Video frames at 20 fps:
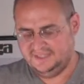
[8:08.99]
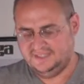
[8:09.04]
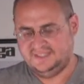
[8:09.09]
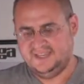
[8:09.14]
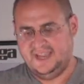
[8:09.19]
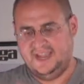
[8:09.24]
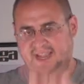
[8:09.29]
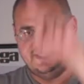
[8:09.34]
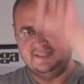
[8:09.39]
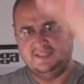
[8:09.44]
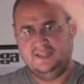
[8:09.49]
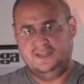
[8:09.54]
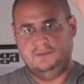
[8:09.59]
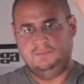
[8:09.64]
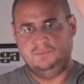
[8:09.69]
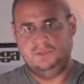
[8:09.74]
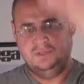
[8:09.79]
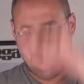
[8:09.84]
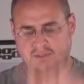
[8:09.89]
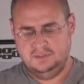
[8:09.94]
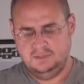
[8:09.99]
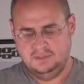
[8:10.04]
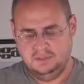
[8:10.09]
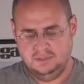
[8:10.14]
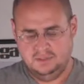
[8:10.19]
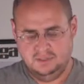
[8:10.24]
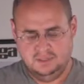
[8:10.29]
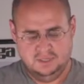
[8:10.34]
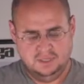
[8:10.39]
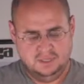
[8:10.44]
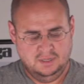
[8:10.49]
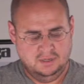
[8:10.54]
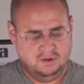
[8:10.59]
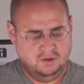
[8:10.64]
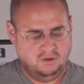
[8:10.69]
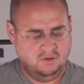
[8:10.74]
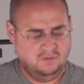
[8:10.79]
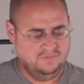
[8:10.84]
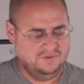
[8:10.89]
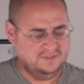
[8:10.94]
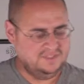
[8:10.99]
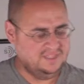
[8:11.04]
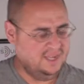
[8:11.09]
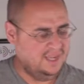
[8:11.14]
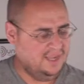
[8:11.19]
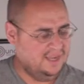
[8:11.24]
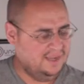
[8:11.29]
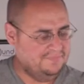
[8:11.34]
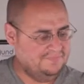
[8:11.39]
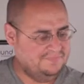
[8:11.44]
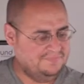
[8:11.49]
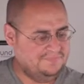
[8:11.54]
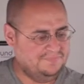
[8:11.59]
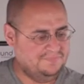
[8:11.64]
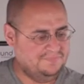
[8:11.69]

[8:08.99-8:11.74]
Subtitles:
Stacked up over time,